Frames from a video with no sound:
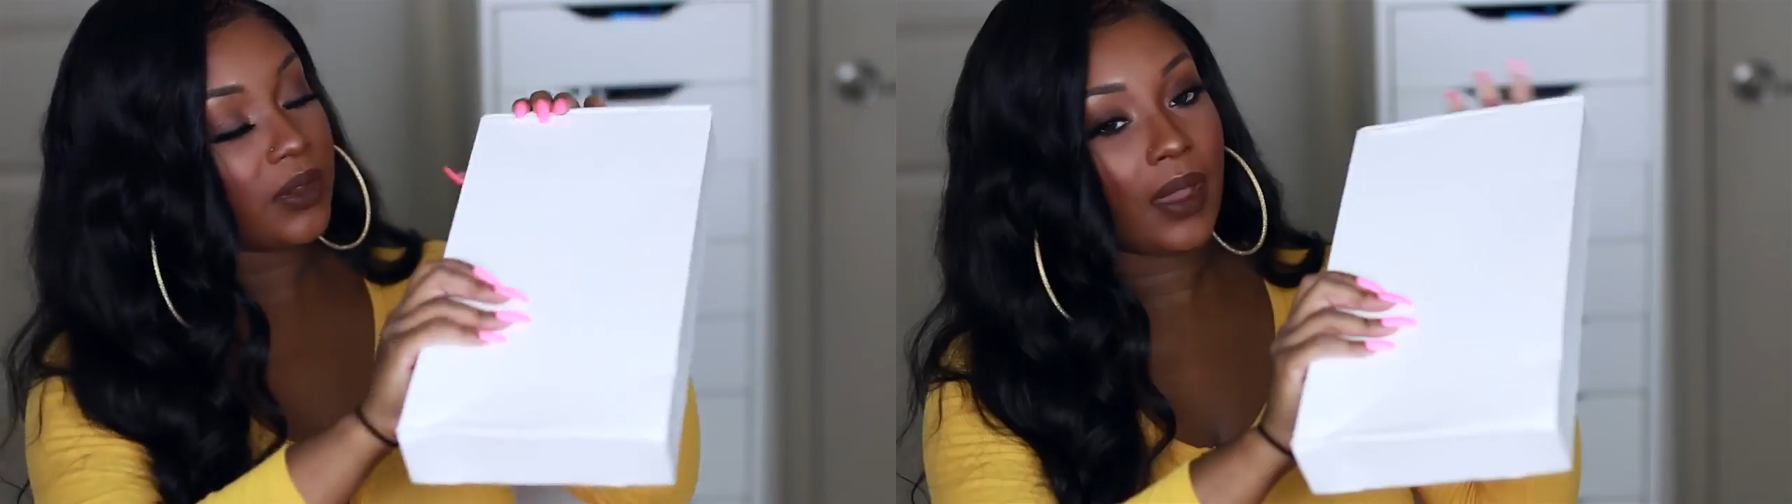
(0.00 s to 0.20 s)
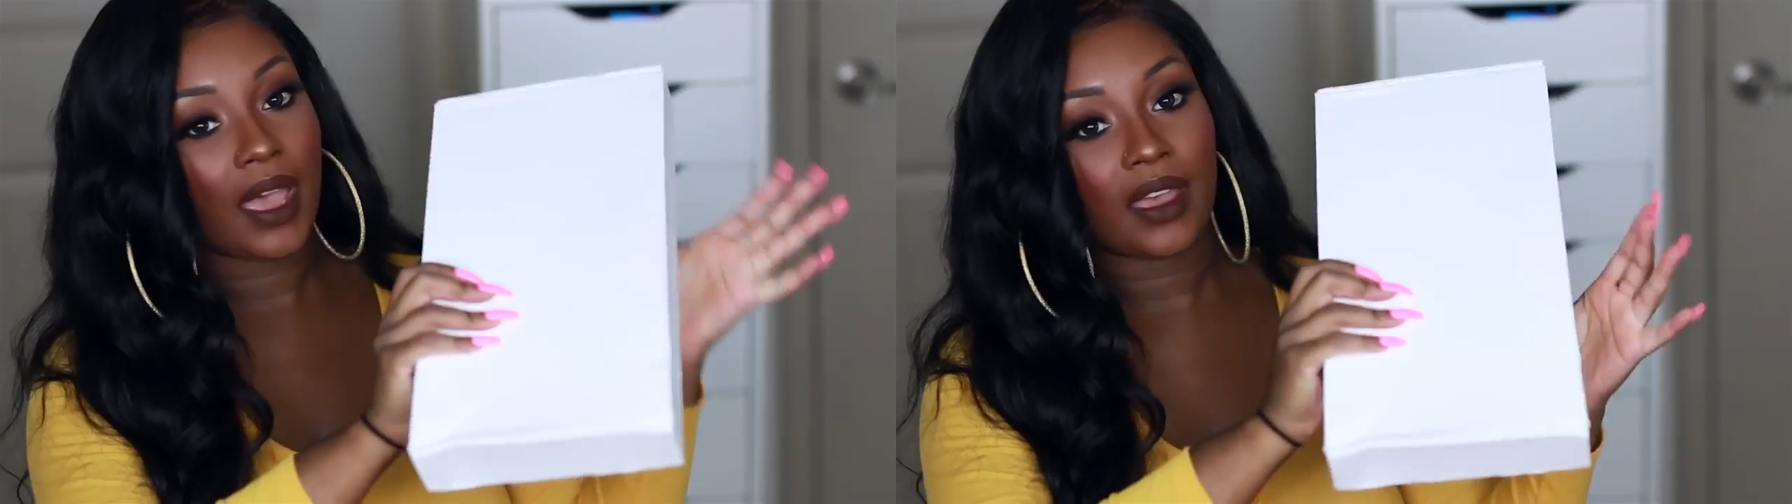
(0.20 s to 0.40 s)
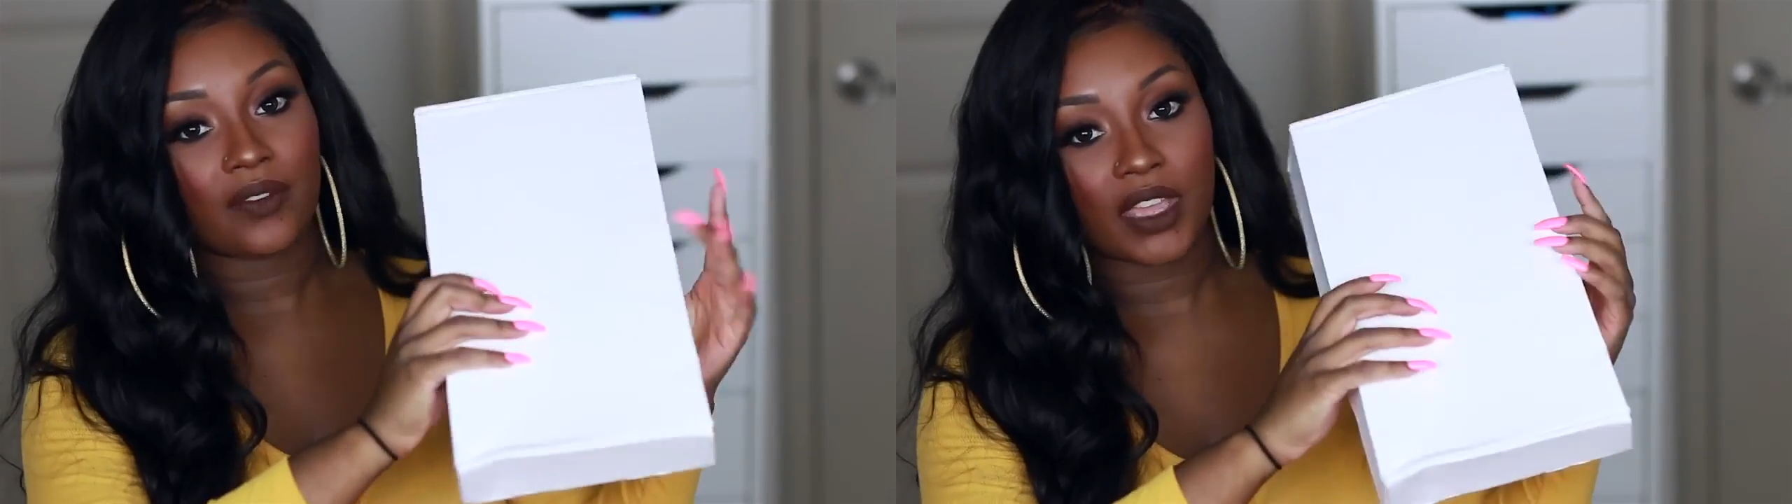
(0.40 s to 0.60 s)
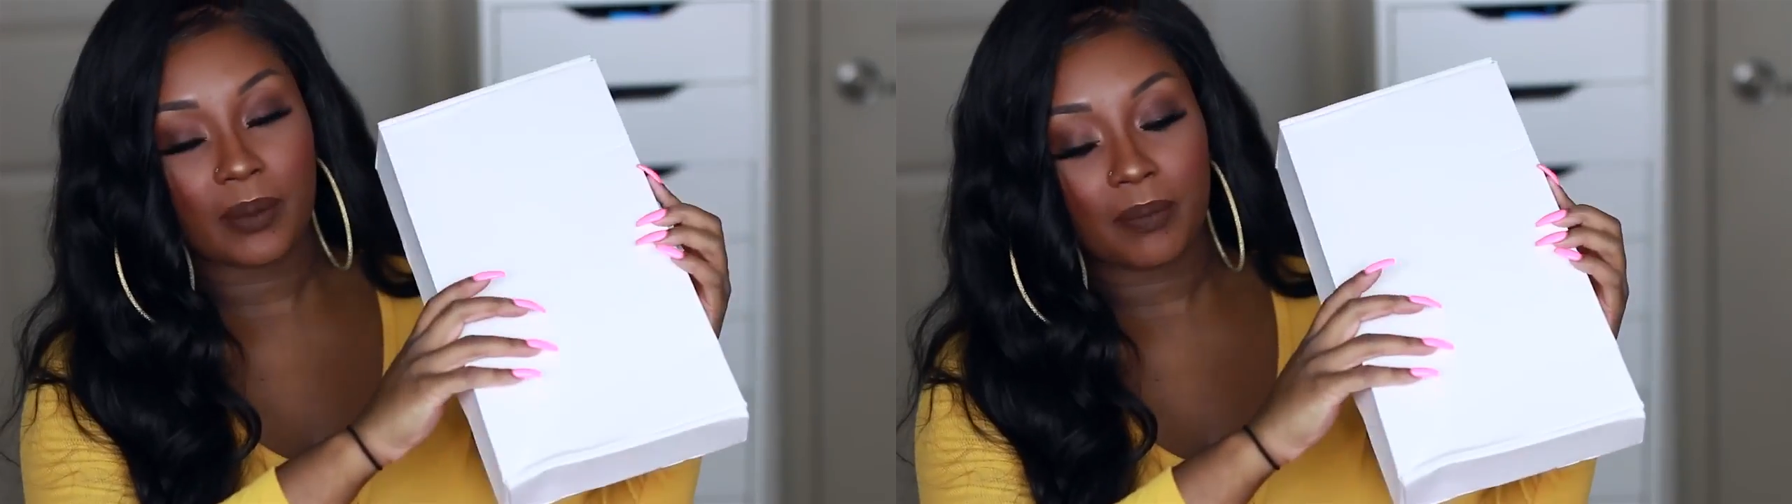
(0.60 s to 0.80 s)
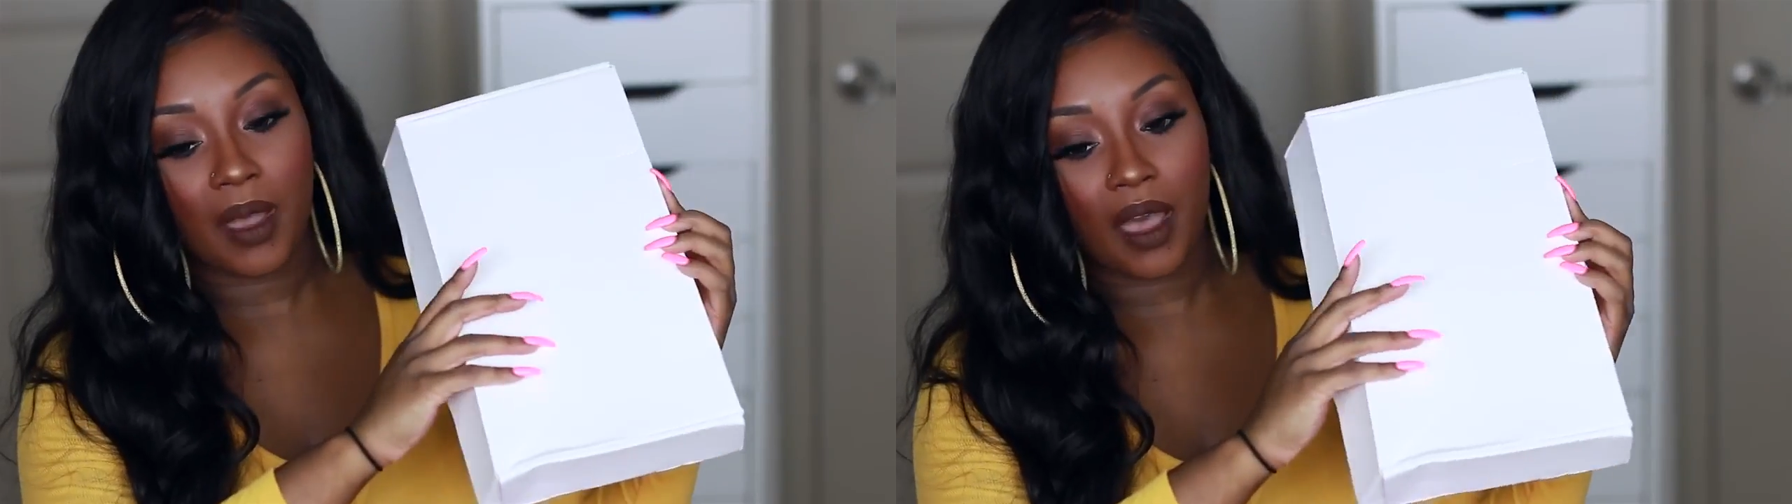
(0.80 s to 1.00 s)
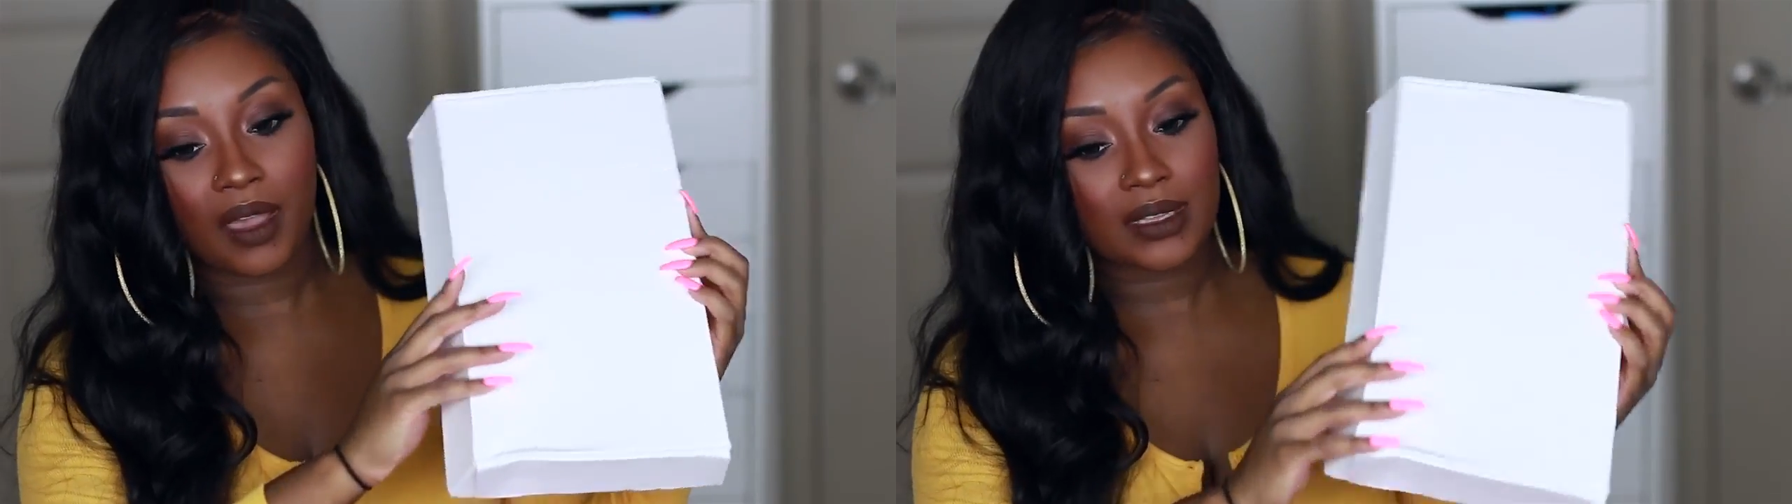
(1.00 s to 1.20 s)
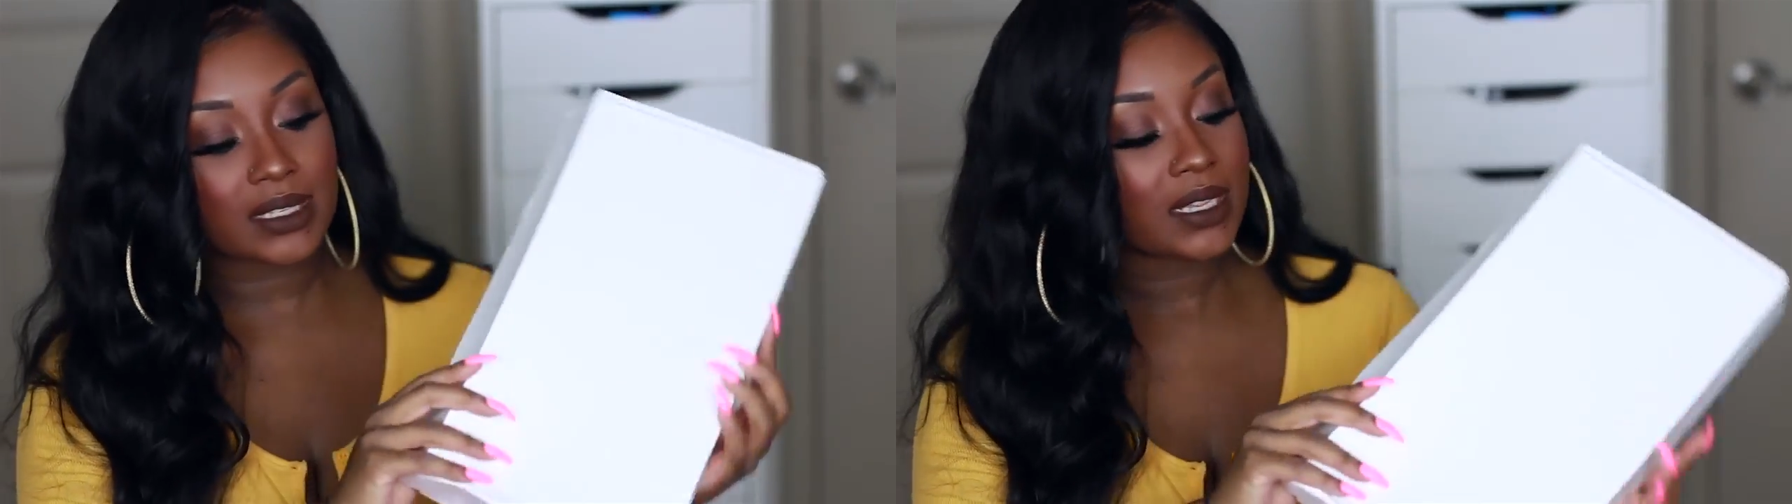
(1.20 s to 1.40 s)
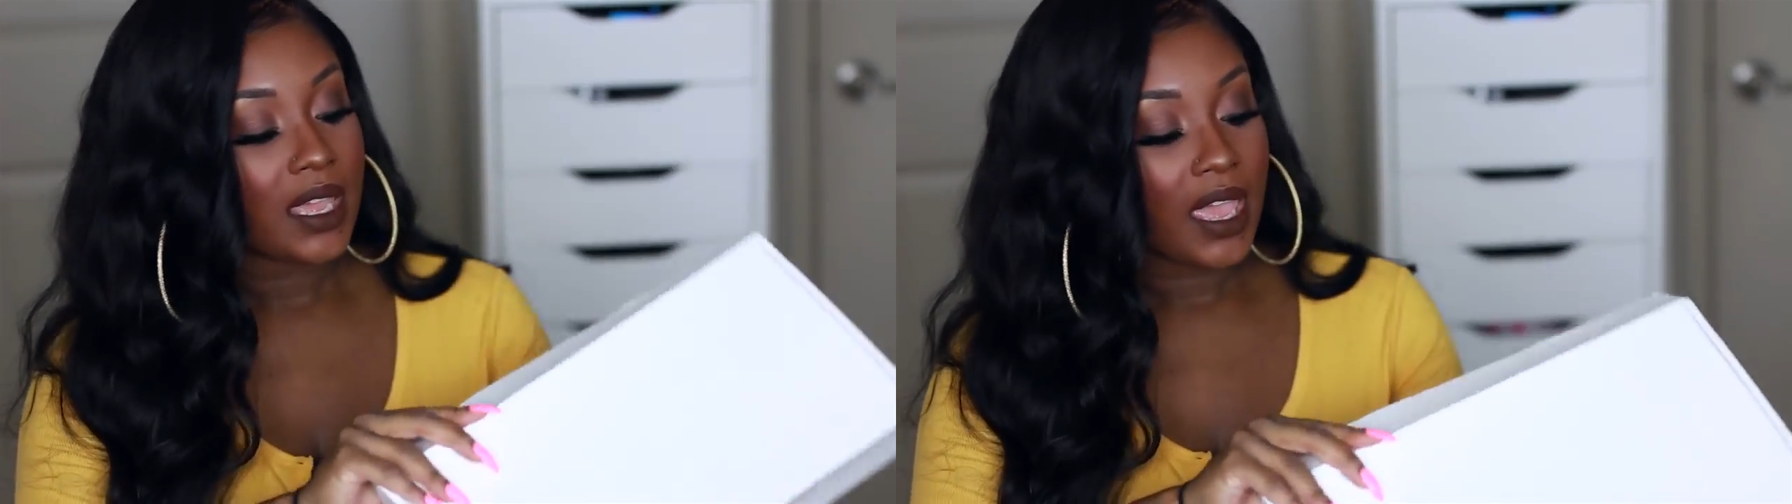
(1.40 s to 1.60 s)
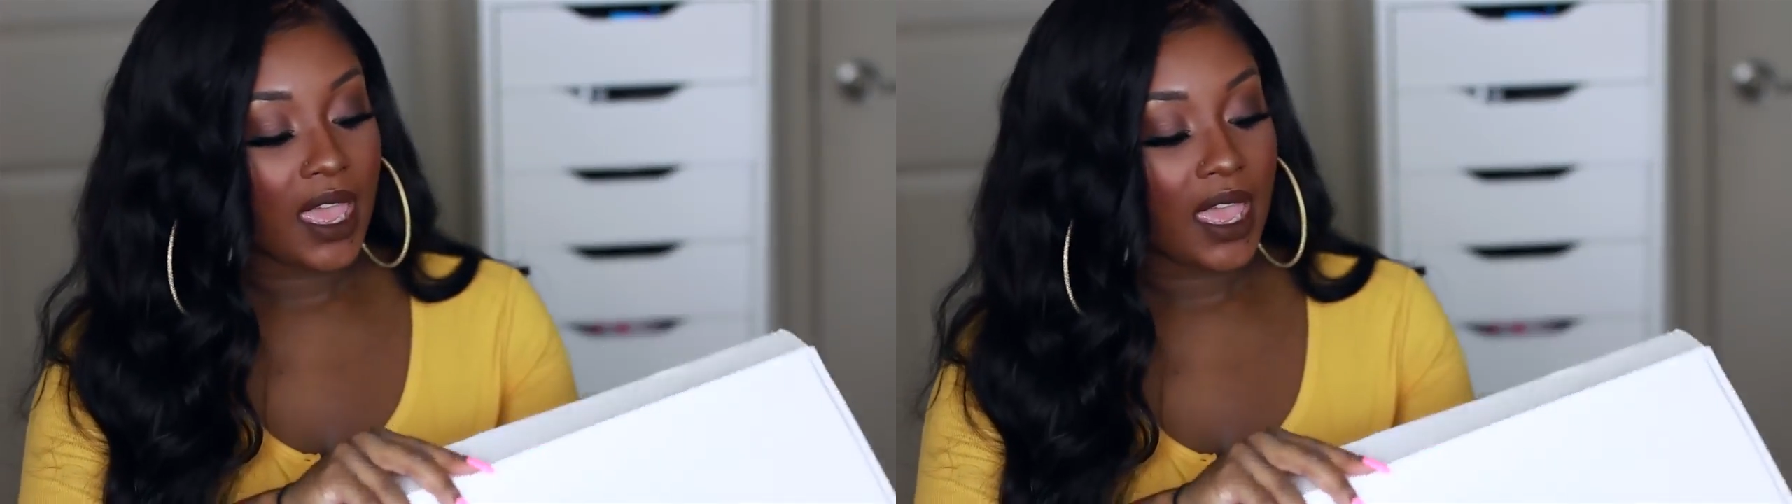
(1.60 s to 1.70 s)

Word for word: you have a box